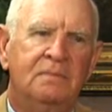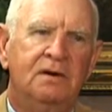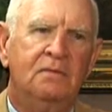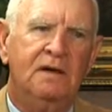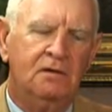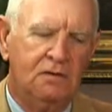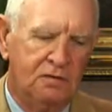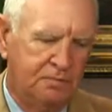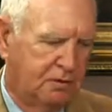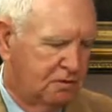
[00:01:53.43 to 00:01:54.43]
Bill Mayer
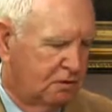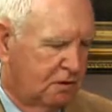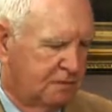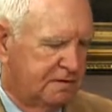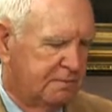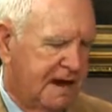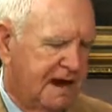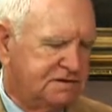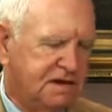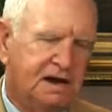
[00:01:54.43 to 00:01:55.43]
wrote a book called The
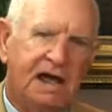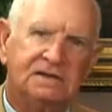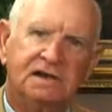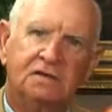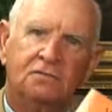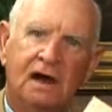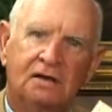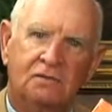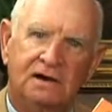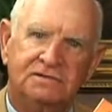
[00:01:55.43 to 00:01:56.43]
Magic in Asking the Right
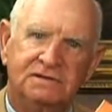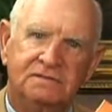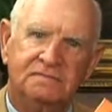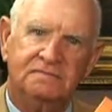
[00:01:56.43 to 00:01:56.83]
Questions.